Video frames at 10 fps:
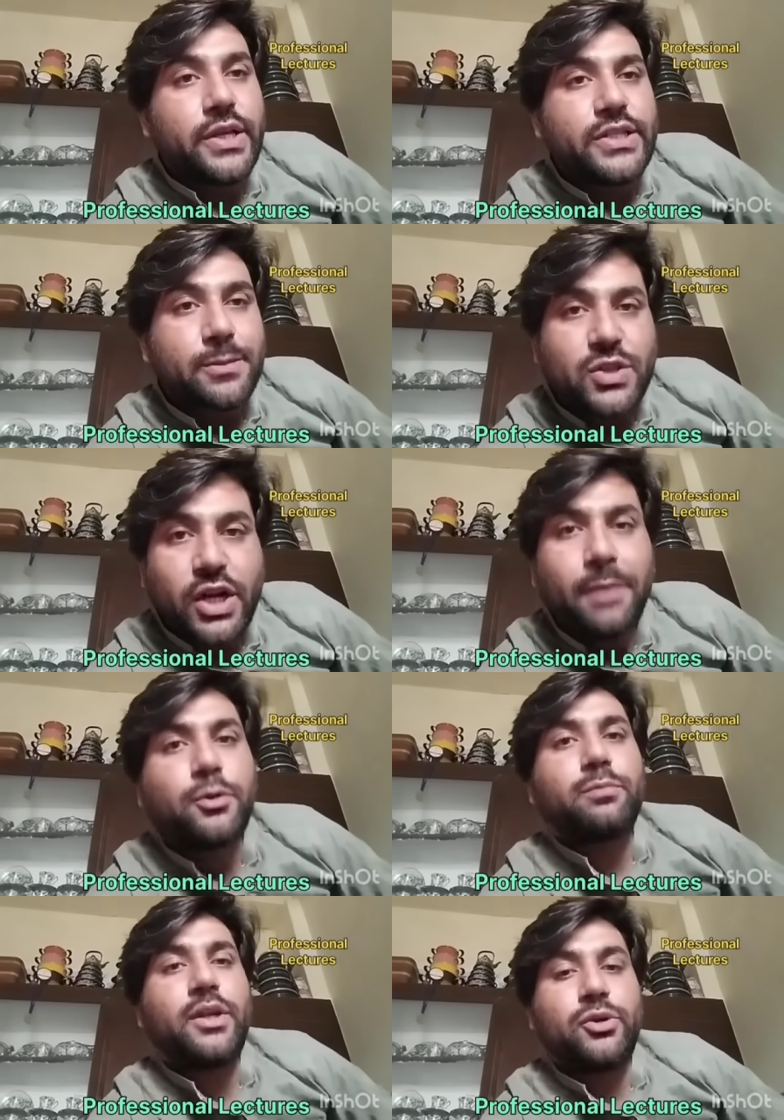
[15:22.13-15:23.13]

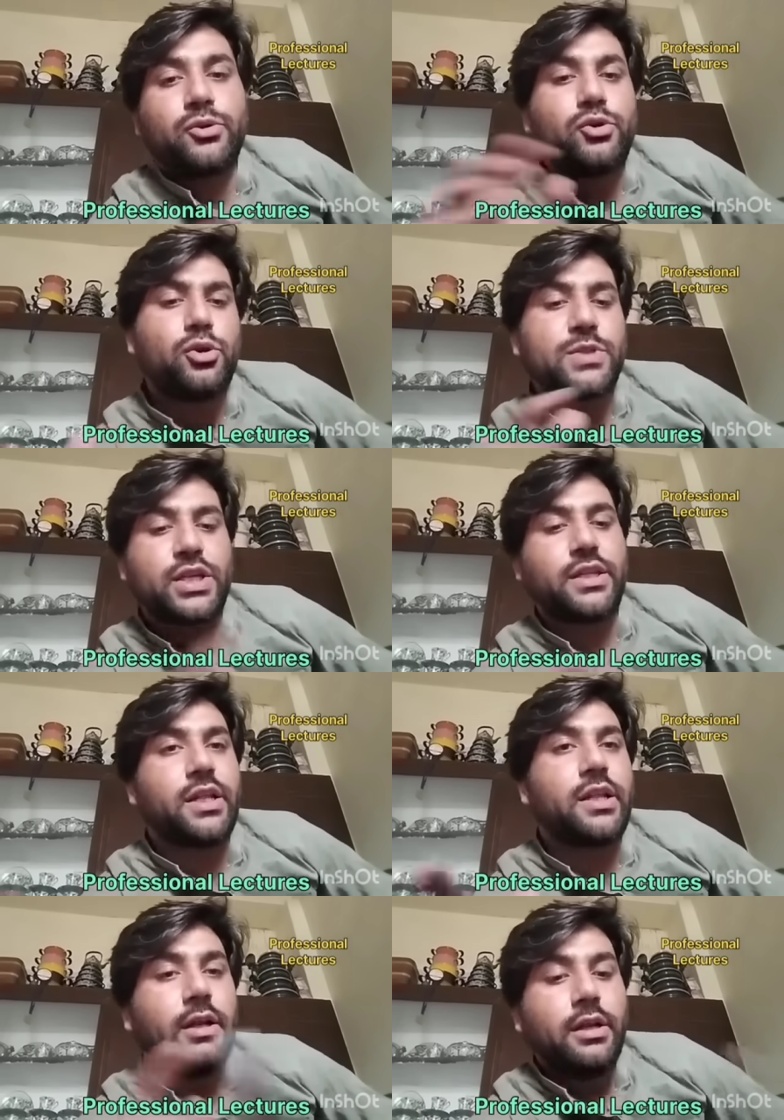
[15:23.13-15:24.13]
subscribe to my YouTube
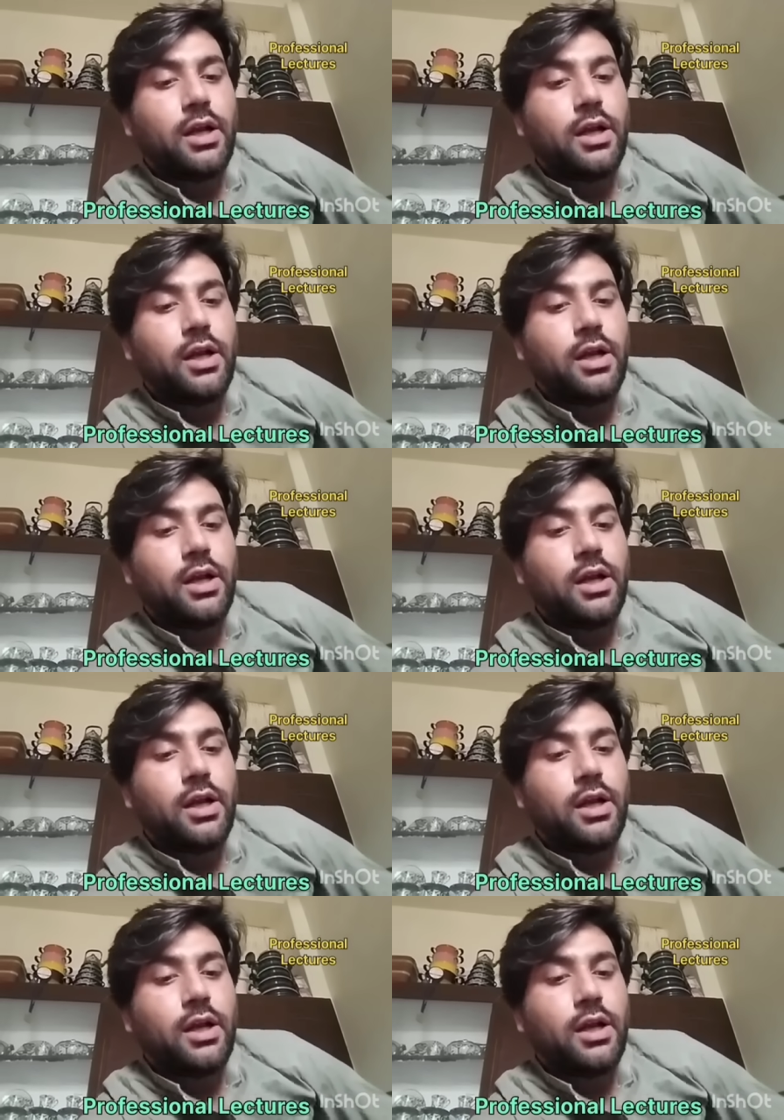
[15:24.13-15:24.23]
channel,